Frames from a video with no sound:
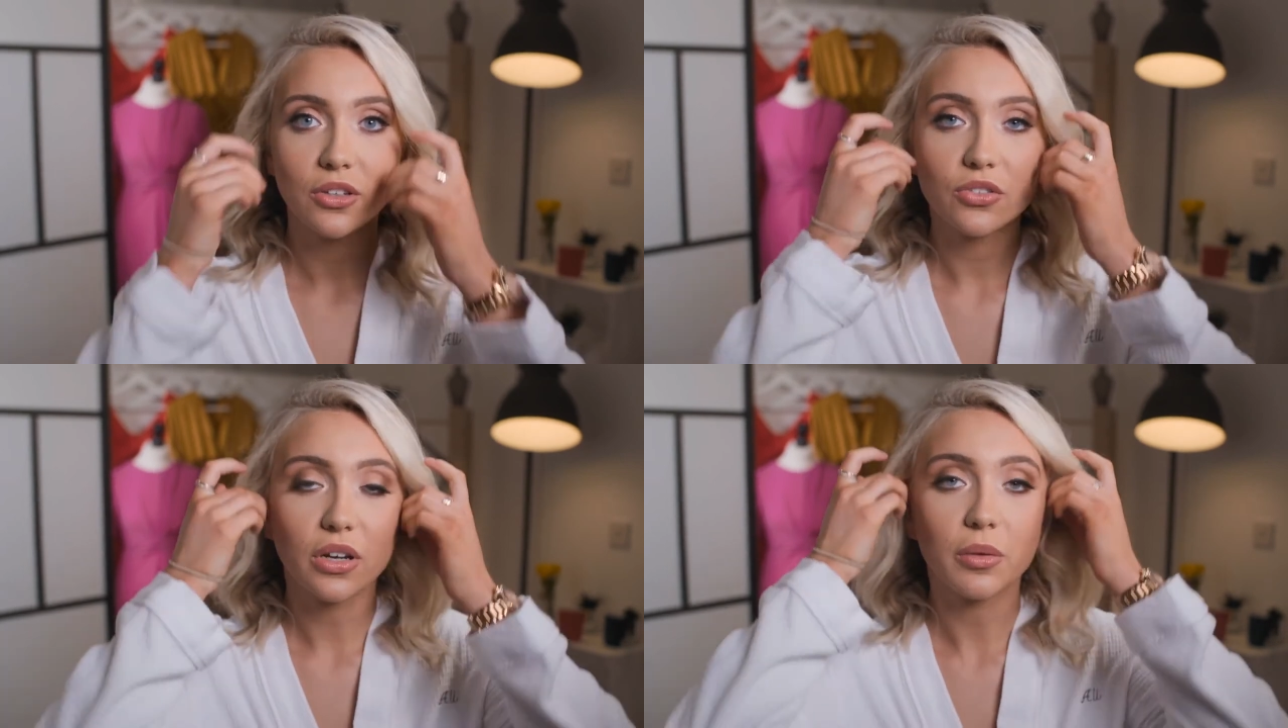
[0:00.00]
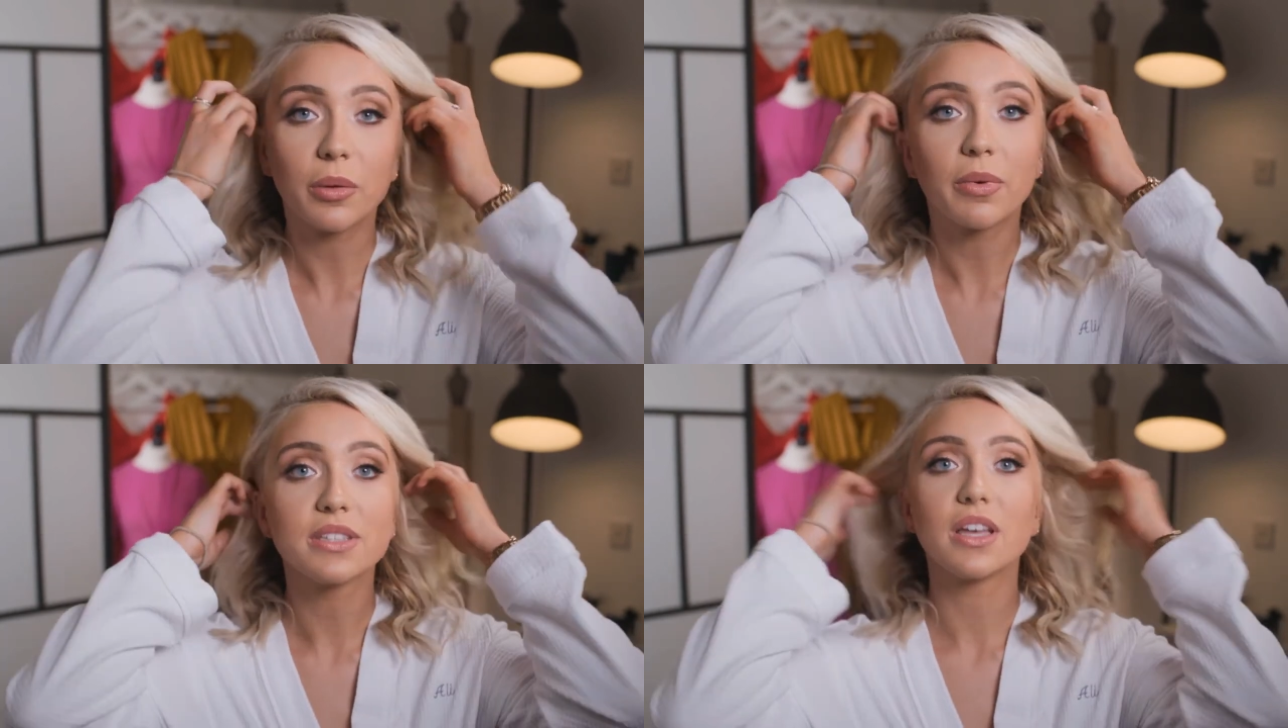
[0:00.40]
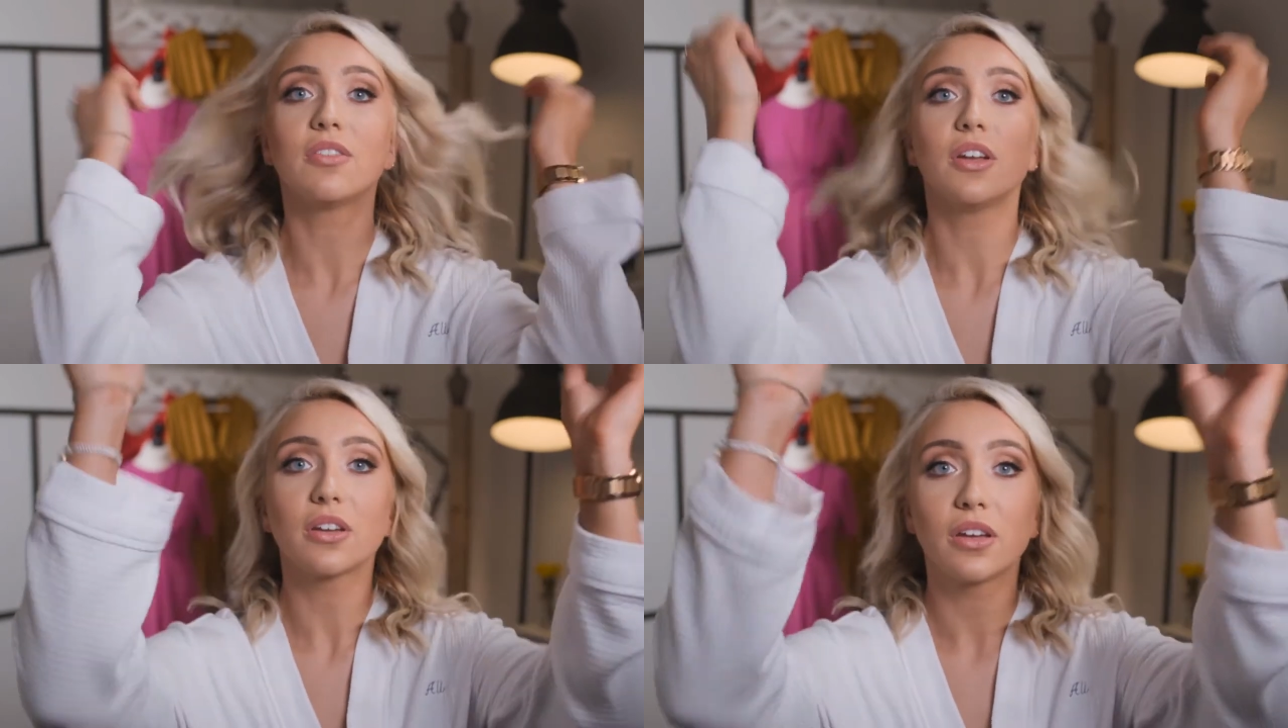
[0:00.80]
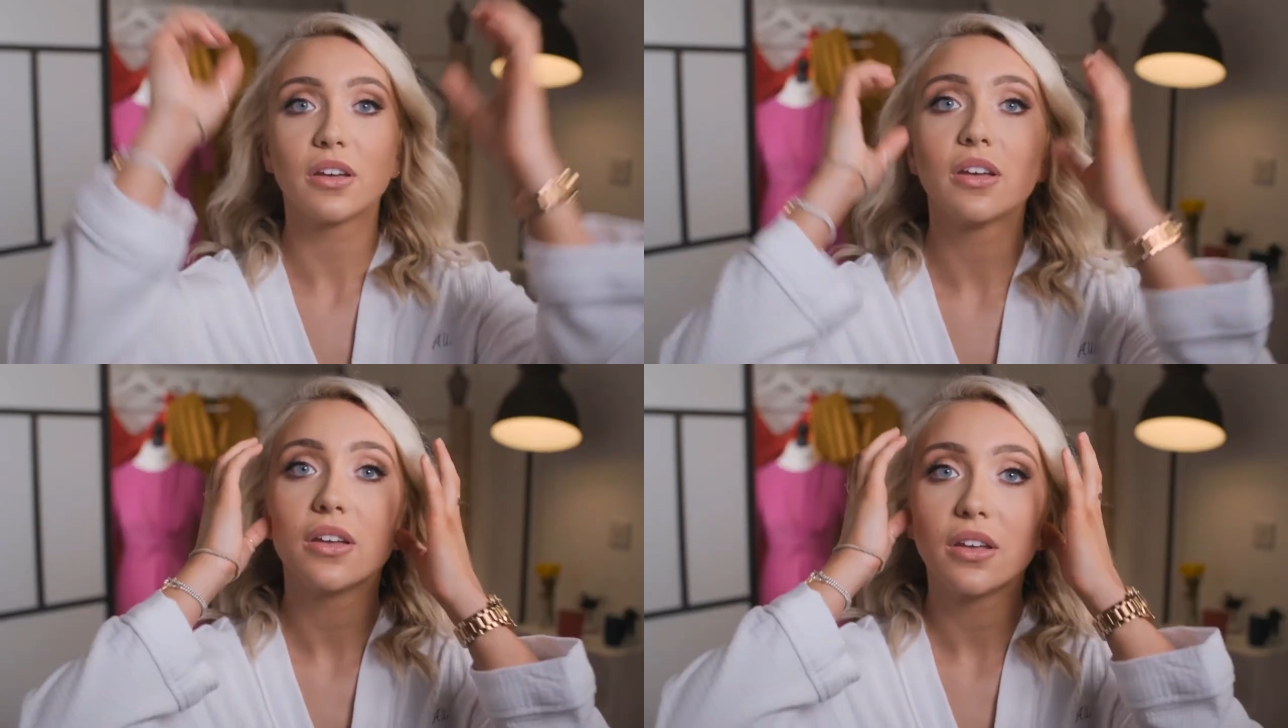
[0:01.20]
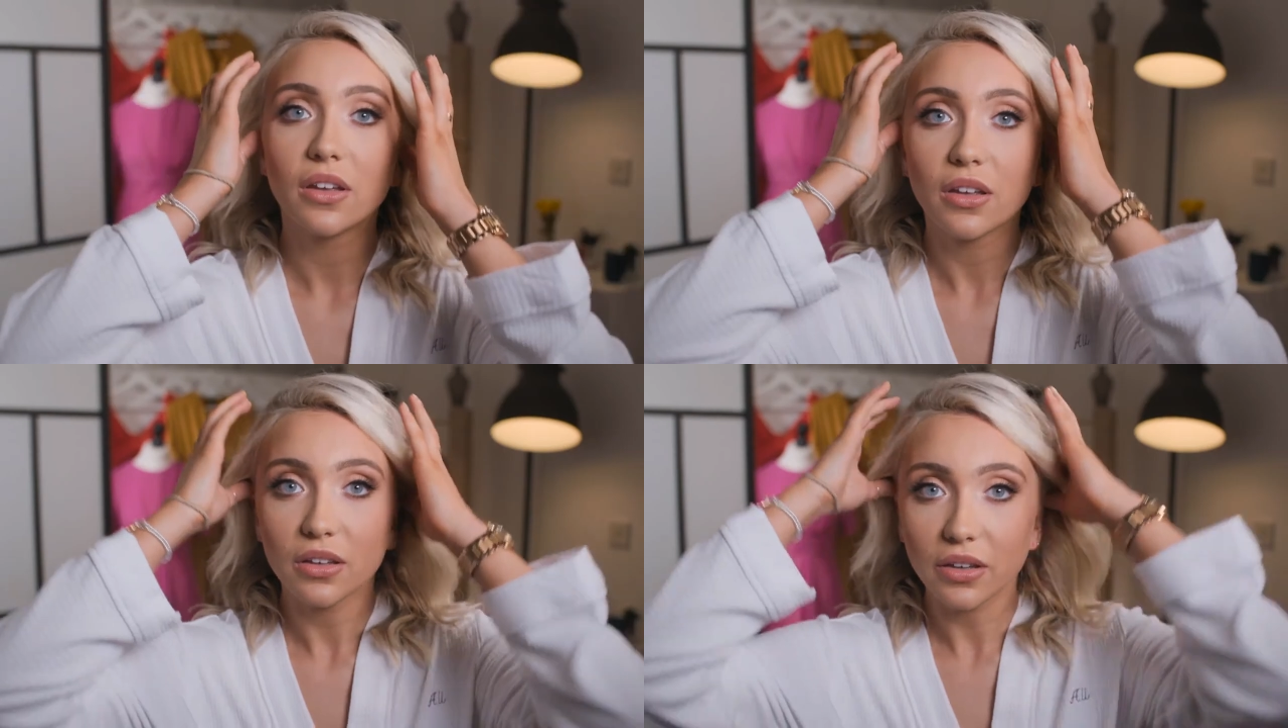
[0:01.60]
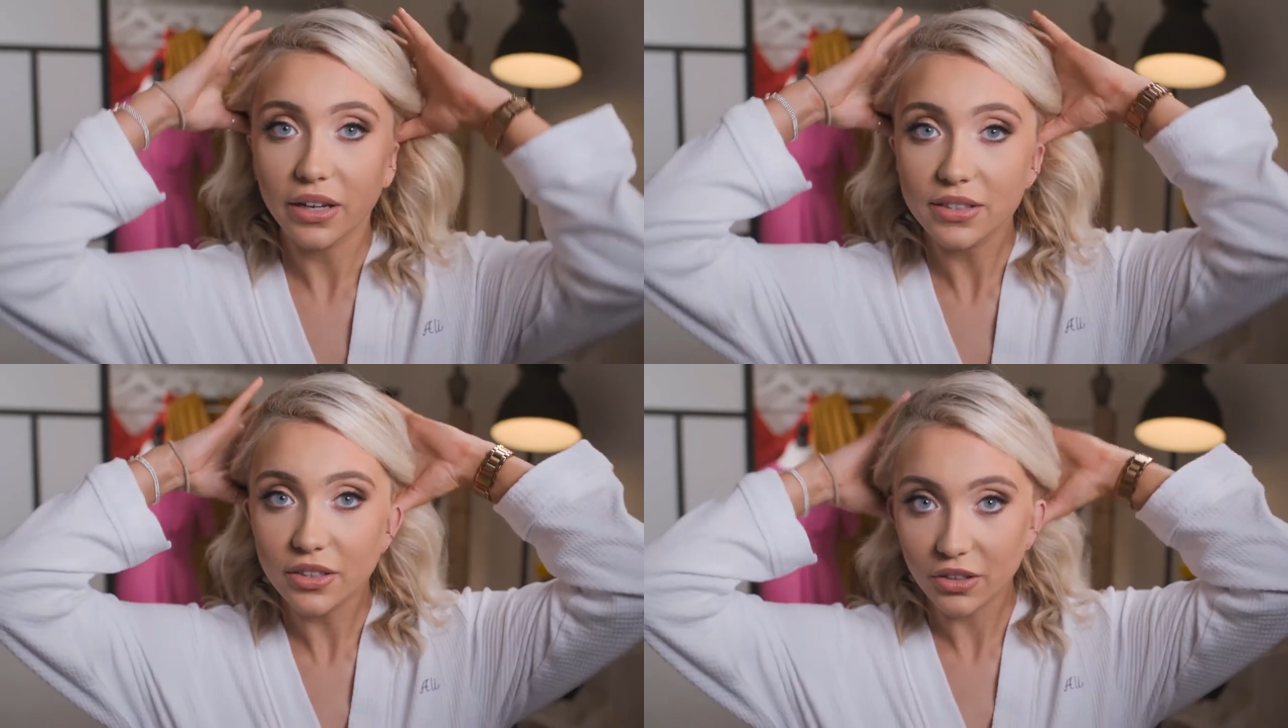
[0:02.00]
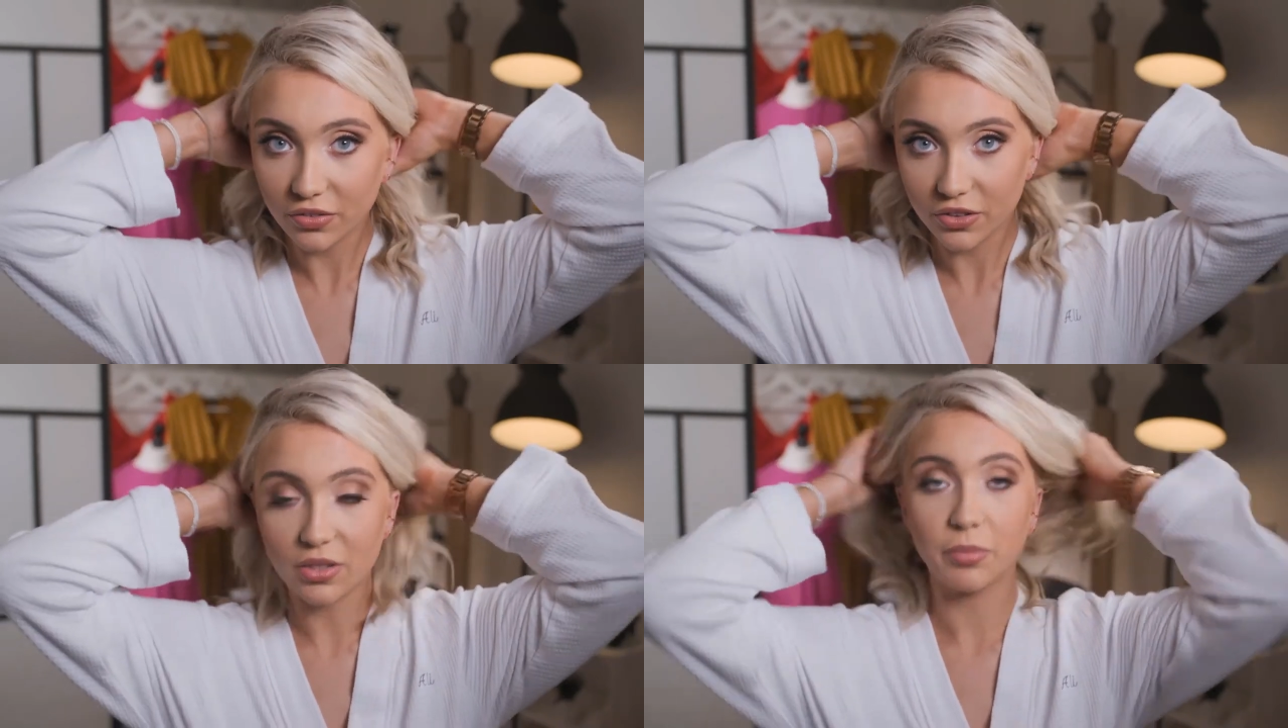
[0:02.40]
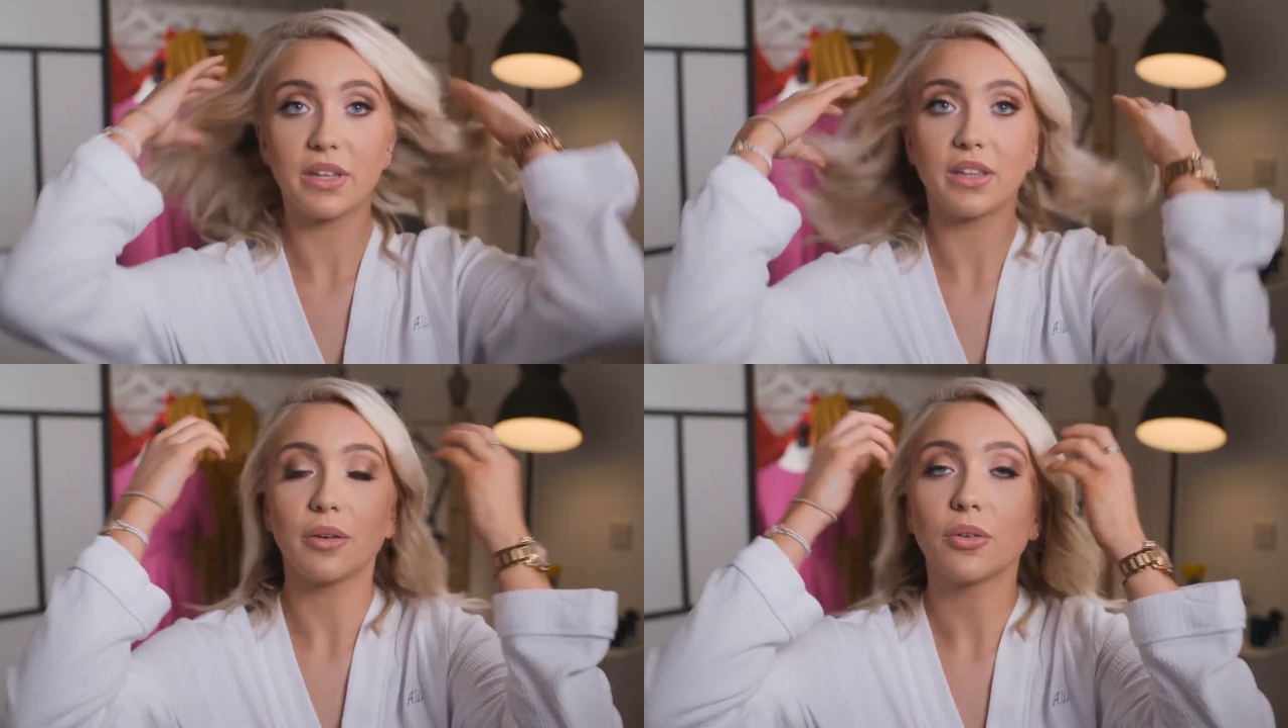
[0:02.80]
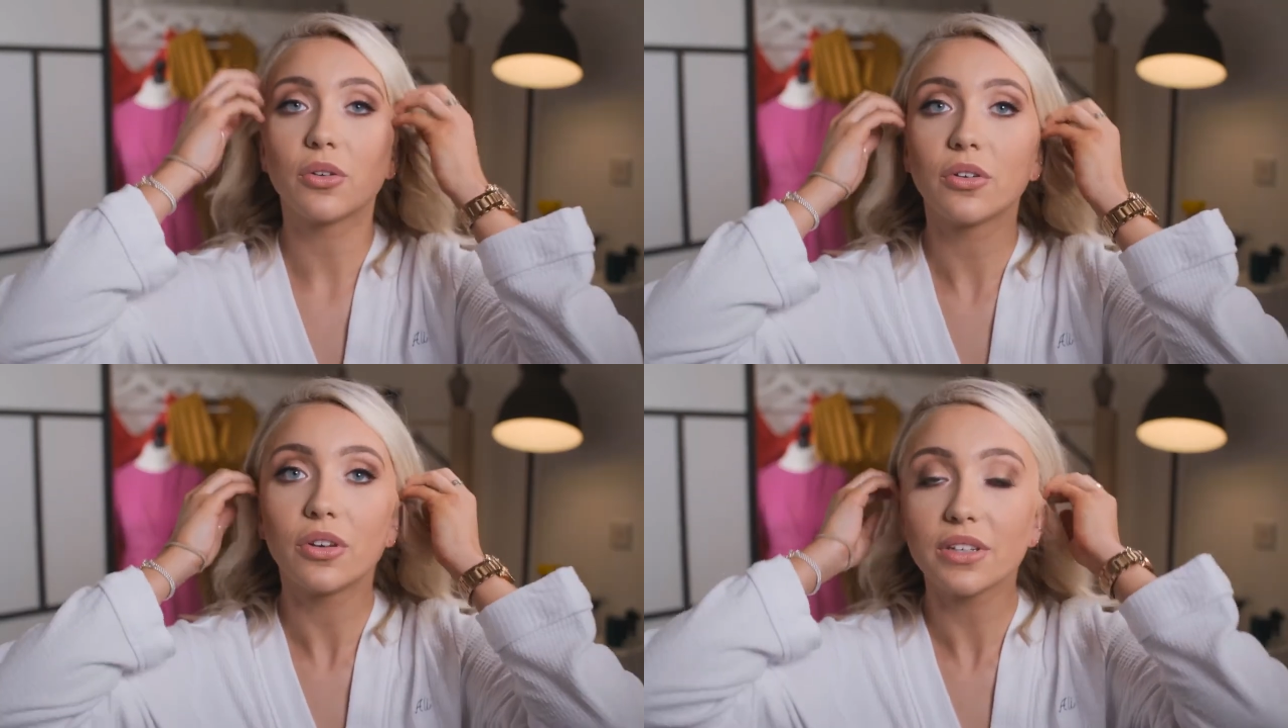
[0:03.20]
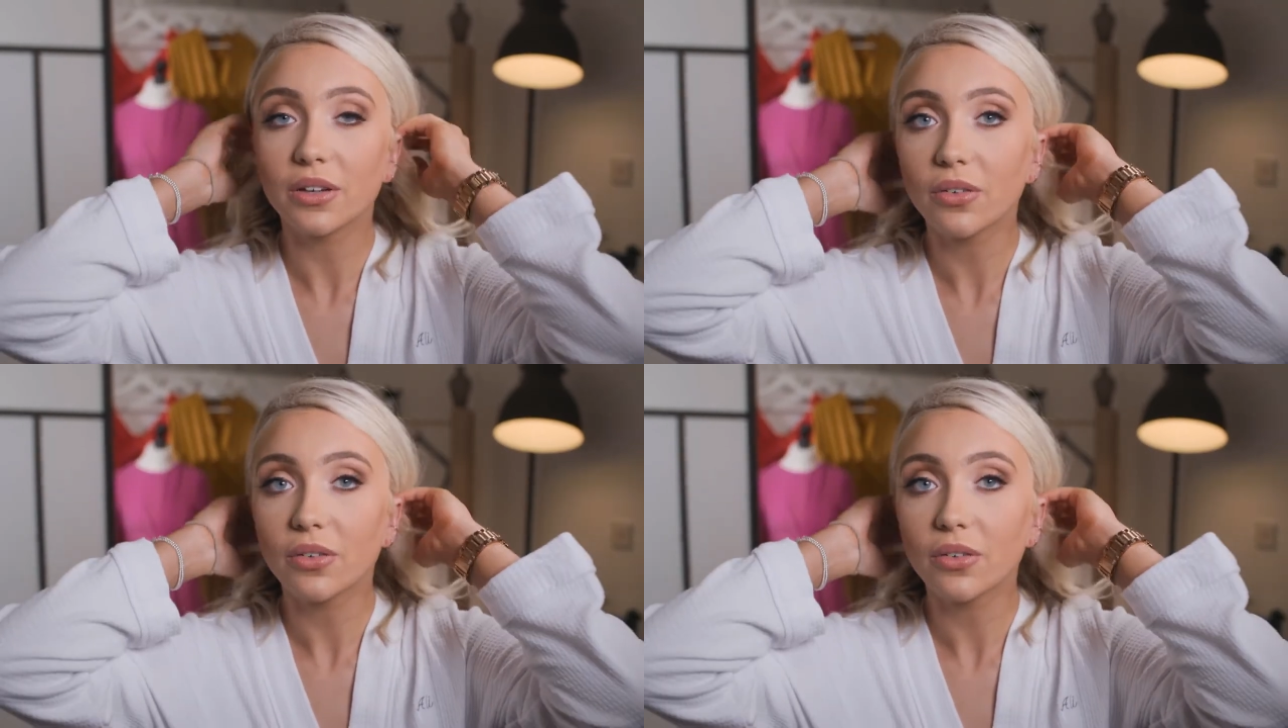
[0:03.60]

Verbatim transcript: trying to make myself look nicer for somebody that I'm going on a date